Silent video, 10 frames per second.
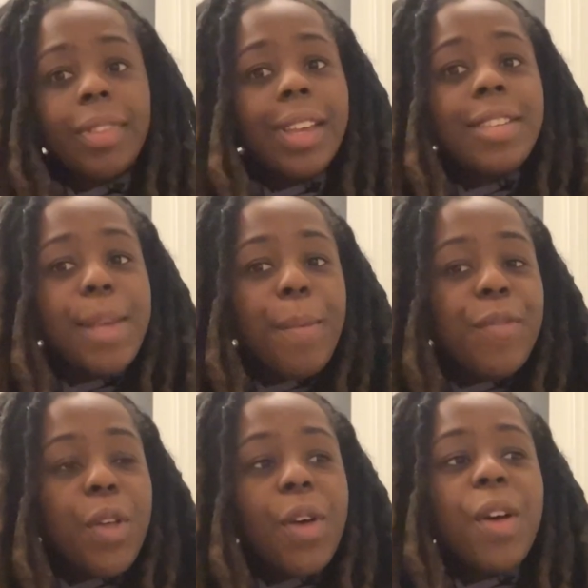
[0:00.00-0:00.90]
some
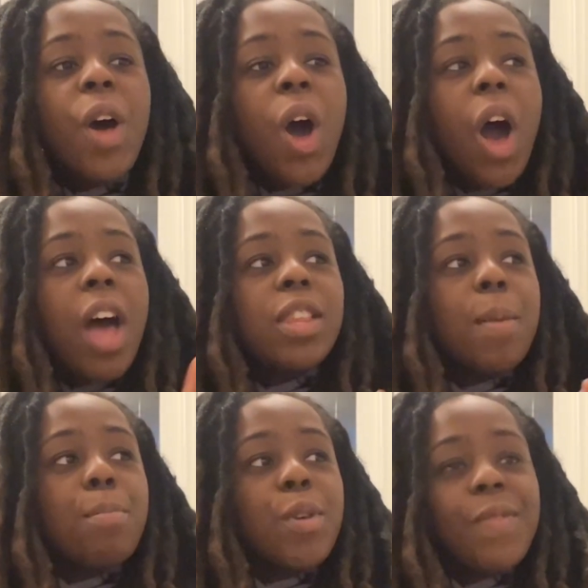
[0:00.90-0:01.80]
of the
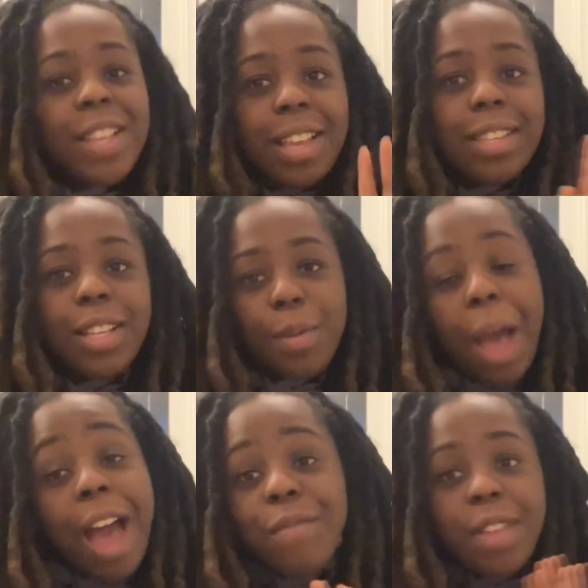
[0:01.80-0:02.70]
movie. There's, like,
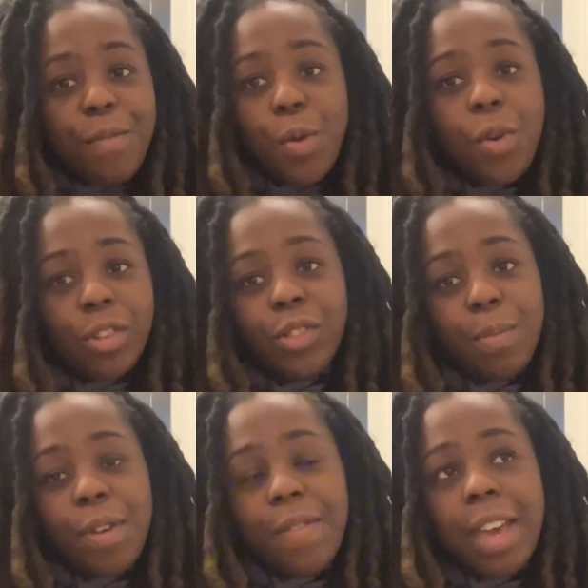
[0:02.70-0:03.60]
I've never watched the
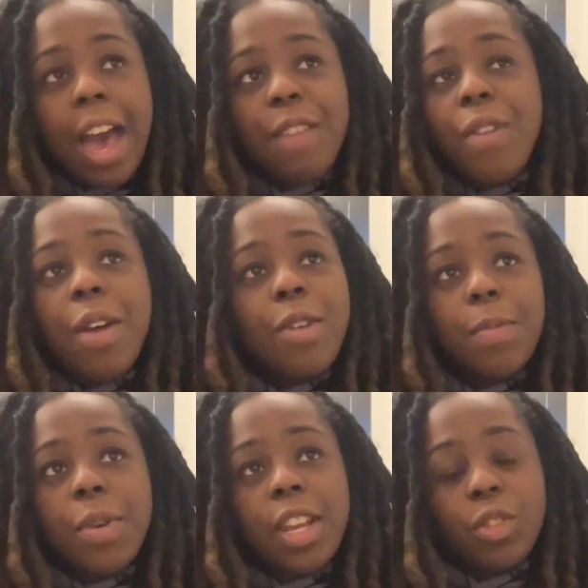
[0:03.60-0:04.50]
movie. I
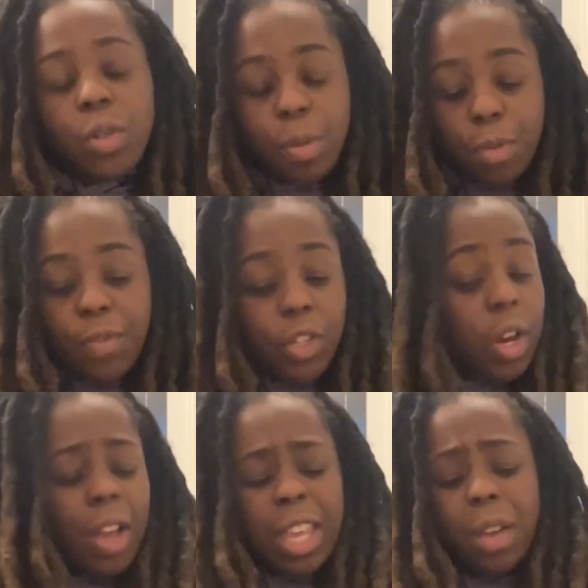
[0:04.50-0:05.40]
remember when I saw the movie
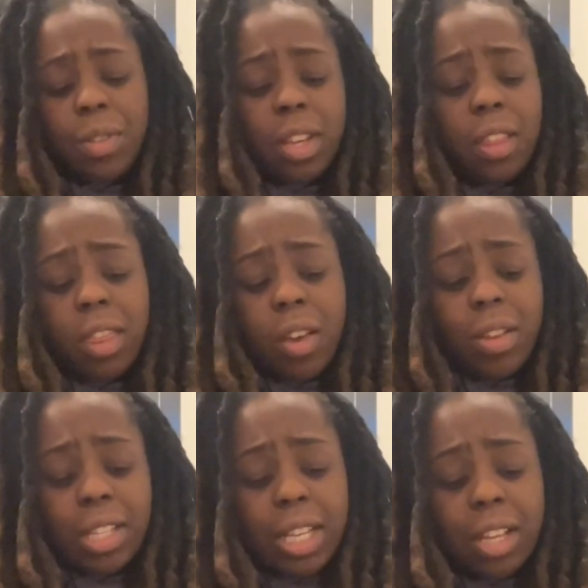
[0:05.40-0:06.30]
trailer, I think I was like
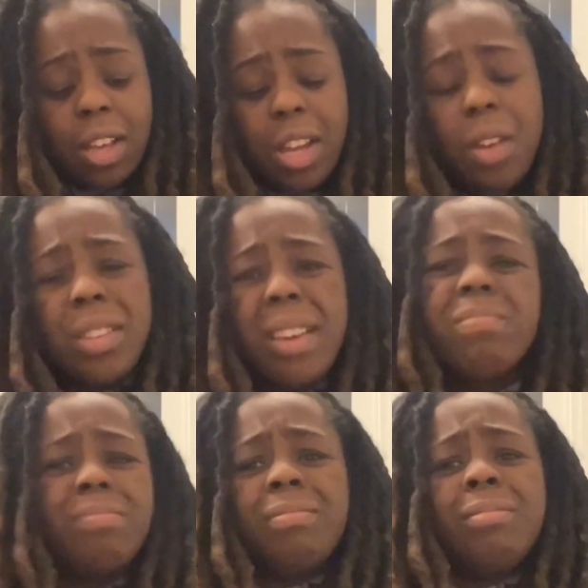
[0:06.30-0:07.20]
13 at the time, and I was like,
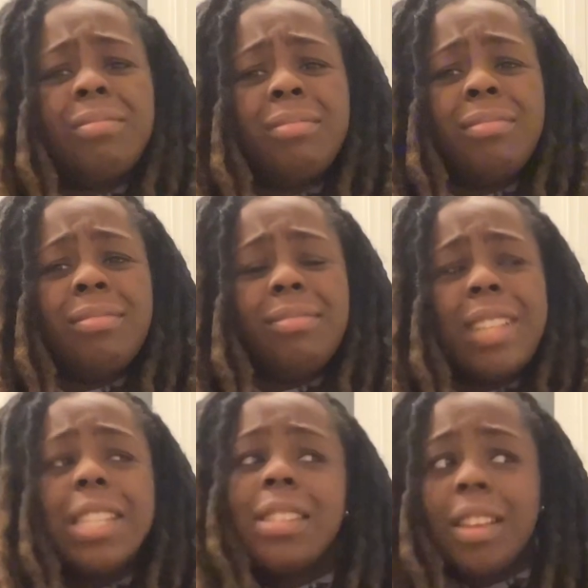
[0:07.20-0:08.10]

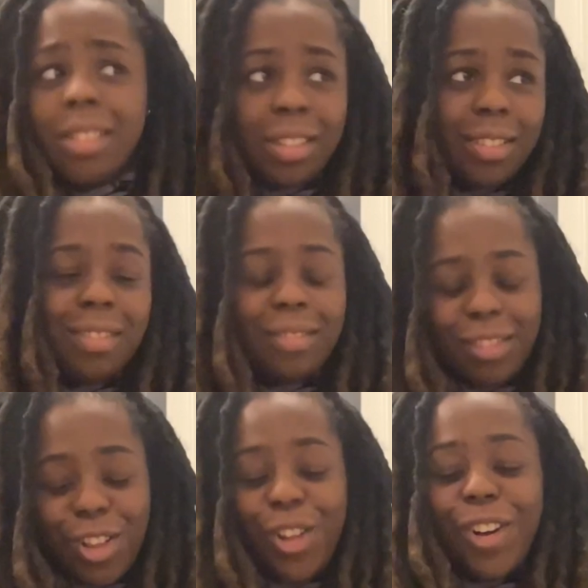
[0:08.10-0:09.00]
this doesn't
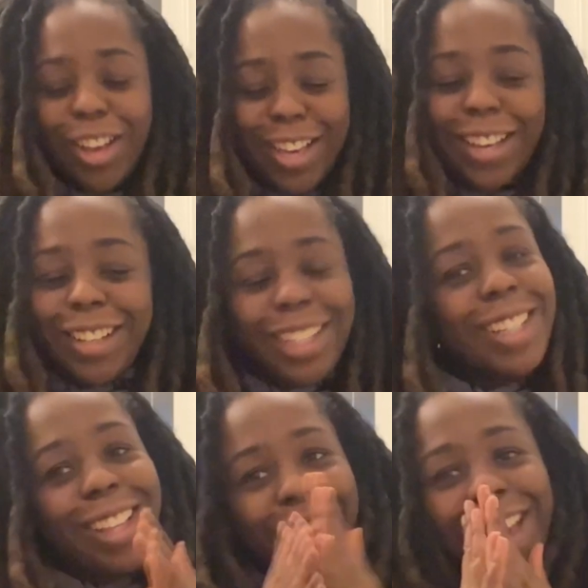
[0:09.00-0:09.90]
look
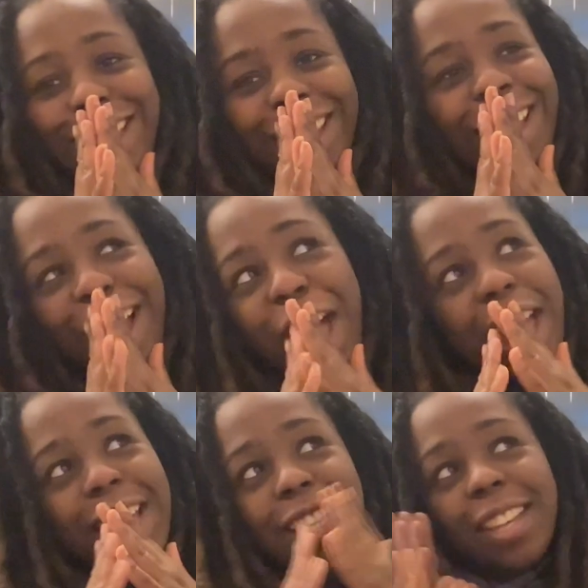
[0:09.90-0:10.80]
like
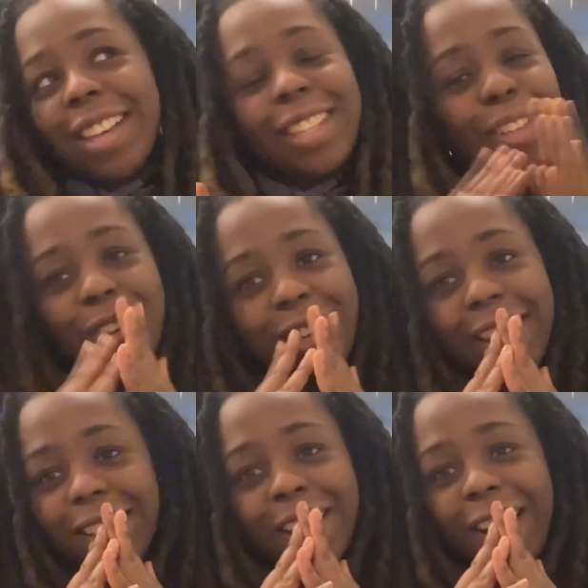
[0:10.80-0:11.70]
It doesn't look
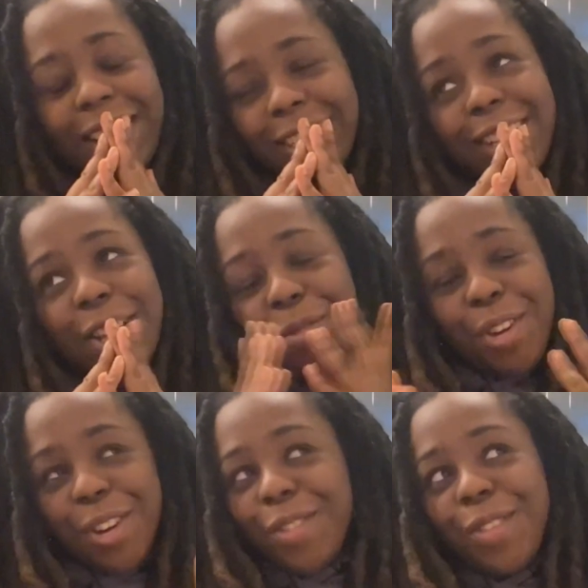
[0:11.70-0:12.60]
like the cartoon. I'm not
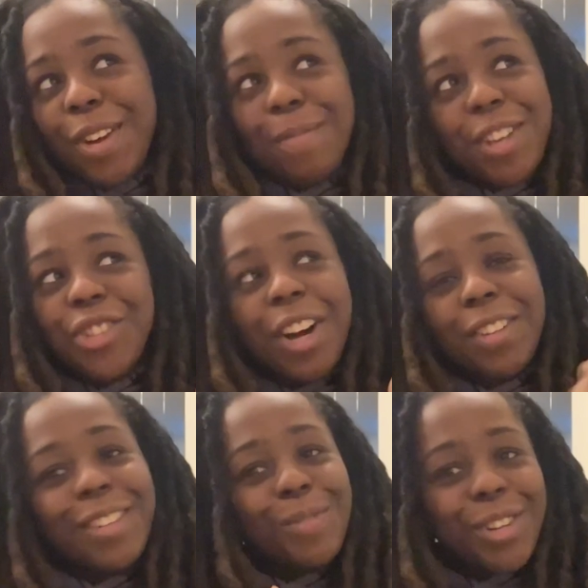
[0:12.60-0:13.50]
gonna ruin my
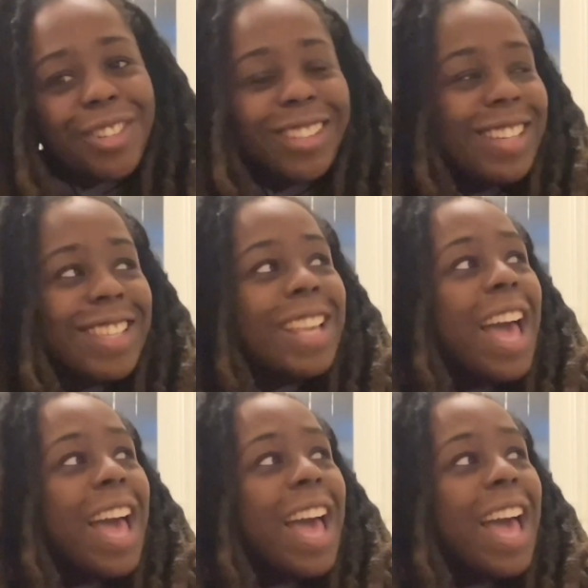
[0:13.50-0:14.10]
childhood watching this.